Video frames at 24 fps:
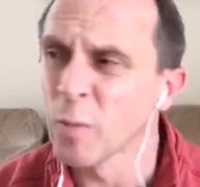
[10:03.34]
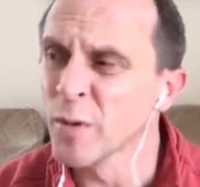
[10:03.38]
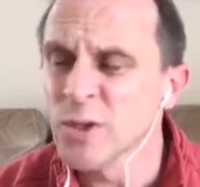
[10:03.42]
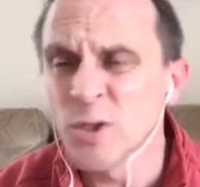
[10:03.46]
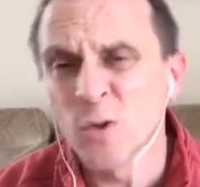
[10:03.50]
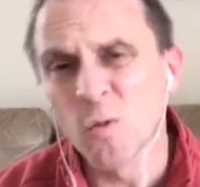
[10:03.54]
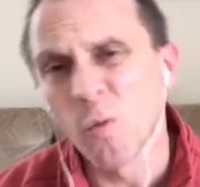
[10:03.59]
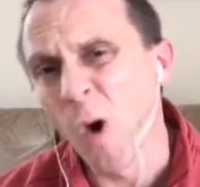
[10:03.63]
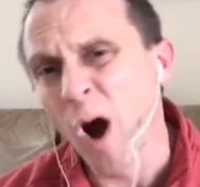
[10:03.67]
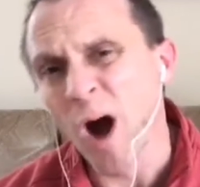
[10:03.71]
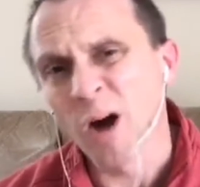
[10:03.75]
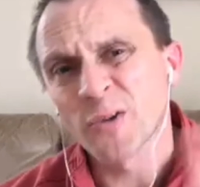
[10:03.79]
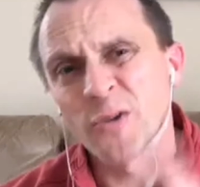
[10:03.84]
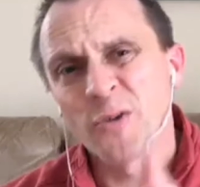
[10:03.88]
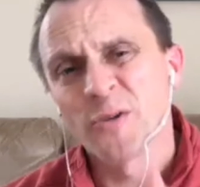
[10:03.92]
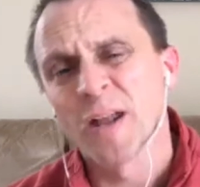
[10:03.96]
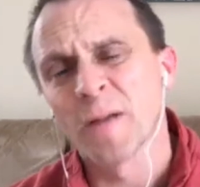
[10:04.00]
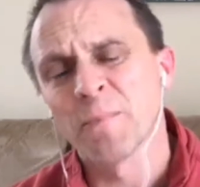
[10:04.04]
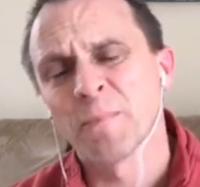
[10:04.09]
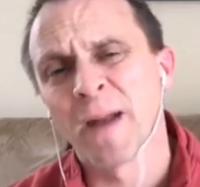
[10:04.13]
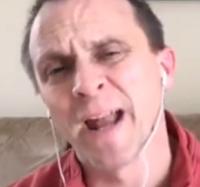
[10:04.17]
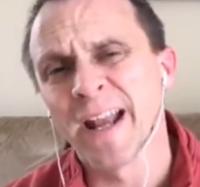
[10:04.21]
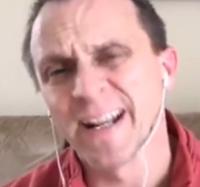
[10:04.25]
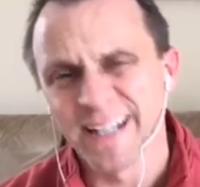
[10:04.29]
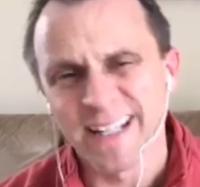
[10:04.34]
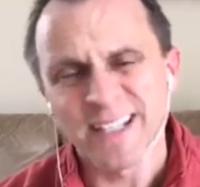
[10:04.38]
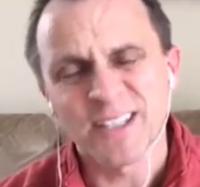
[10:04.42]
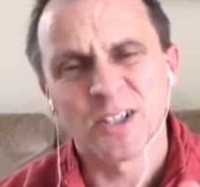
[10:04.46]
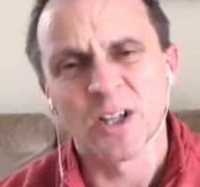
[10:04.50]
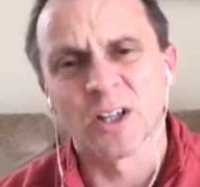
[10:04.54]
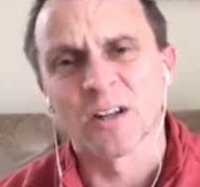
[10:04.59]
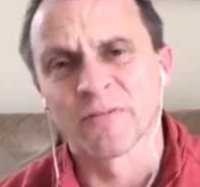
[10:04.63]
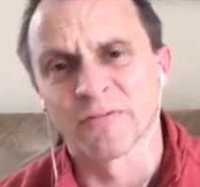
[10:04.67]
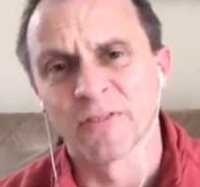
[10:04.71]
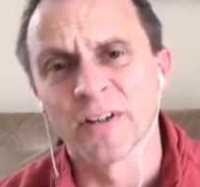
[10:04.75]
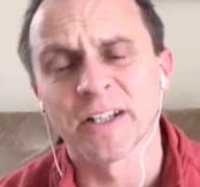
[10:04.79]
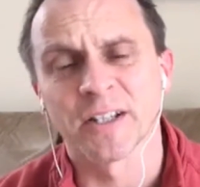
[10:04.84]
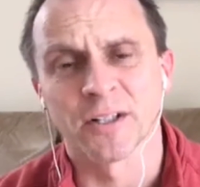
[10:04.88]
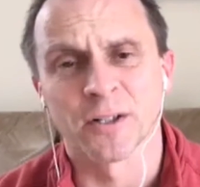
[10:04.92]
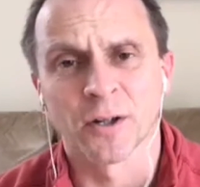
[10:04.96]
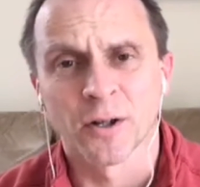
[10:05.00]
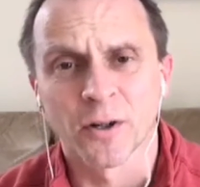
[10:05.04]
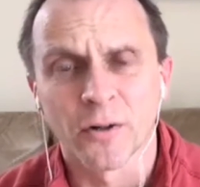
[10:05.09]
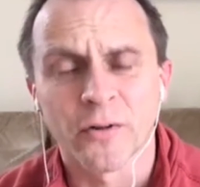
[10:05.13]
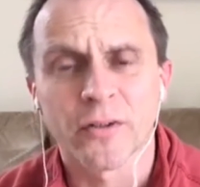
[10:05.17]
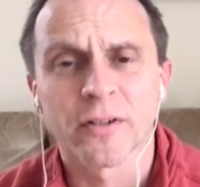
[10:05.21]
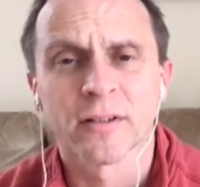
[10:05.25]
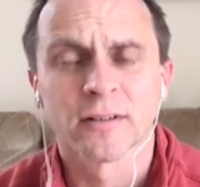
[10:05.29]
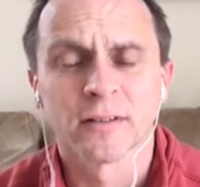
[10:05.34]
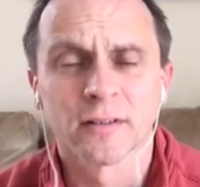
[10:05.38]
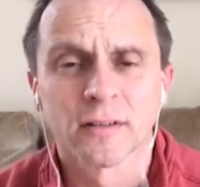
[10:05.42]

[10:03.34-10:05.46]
When you walk through that pain, it's going to freaking hurt.